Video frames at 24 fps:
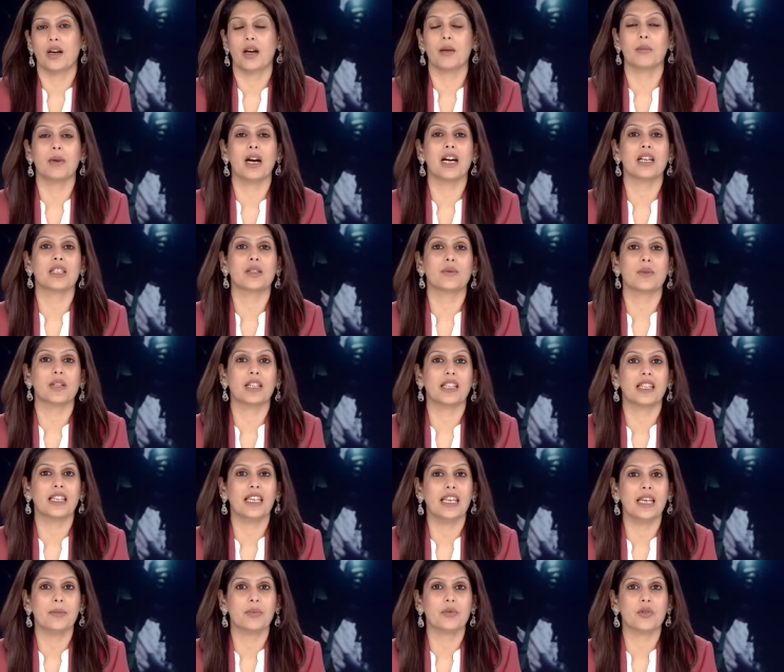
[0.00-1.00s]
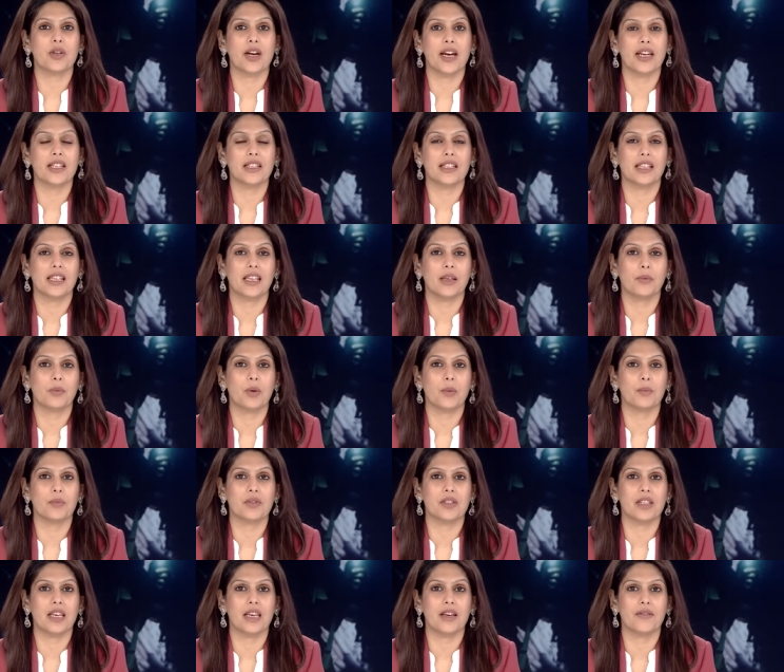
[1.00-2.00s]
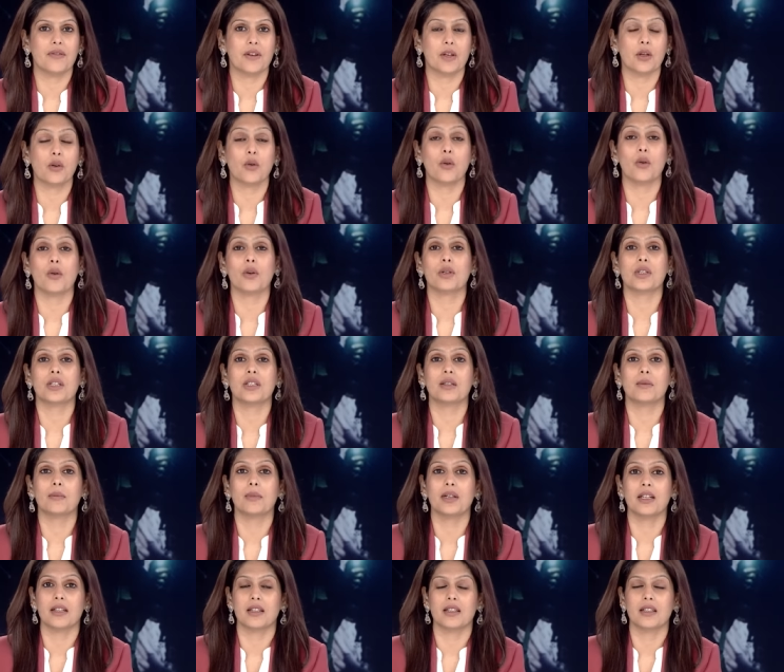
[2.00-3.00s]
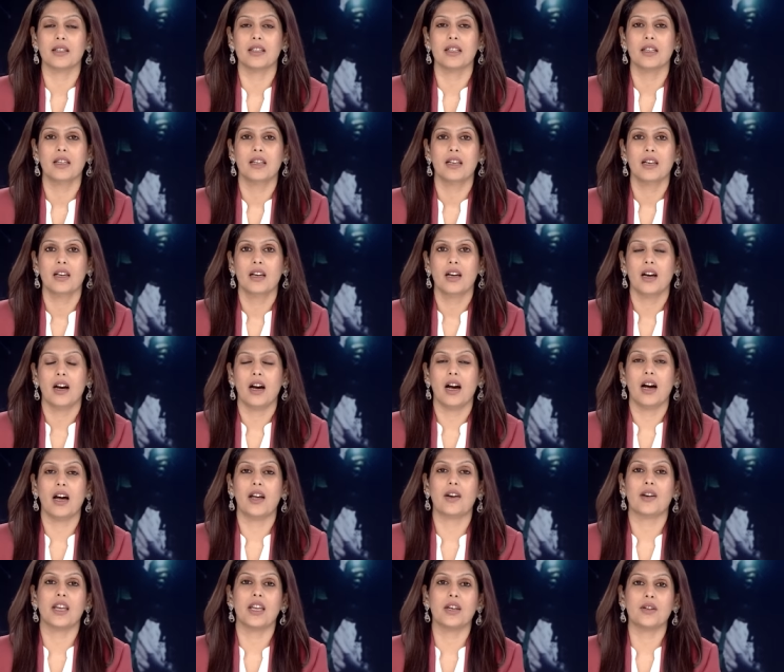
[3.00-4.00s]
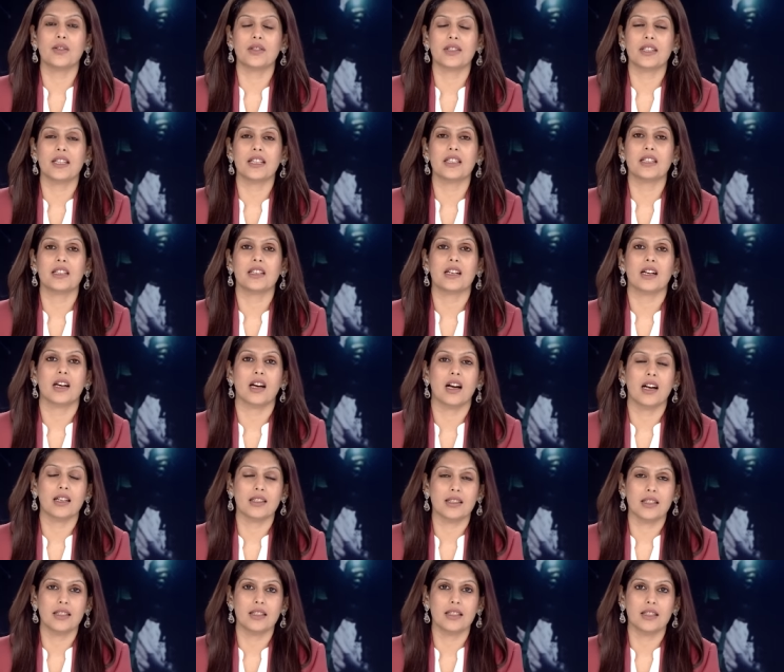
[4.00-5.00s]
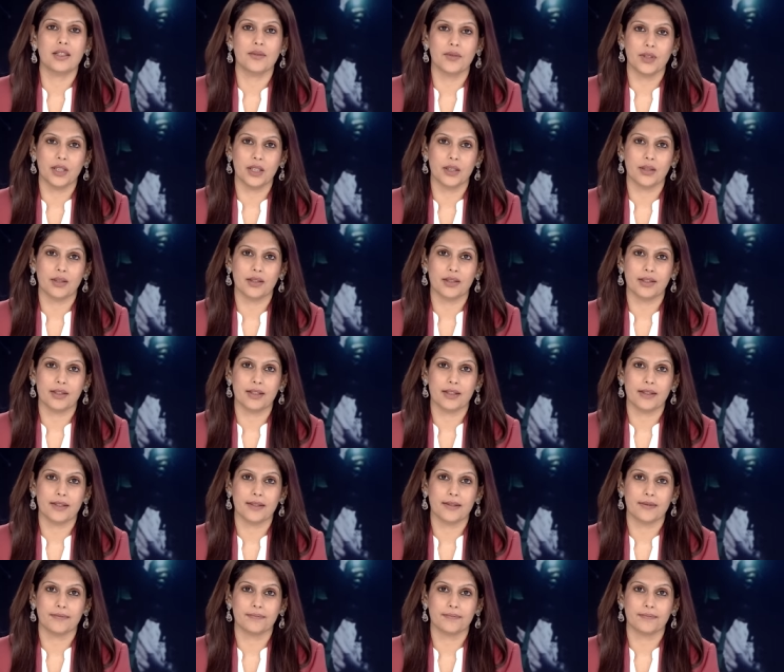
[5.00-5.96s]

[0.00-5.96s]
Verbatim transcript: Hamas will keep trying to keep him safe, and caught in the middle are innocent Gazan civilians.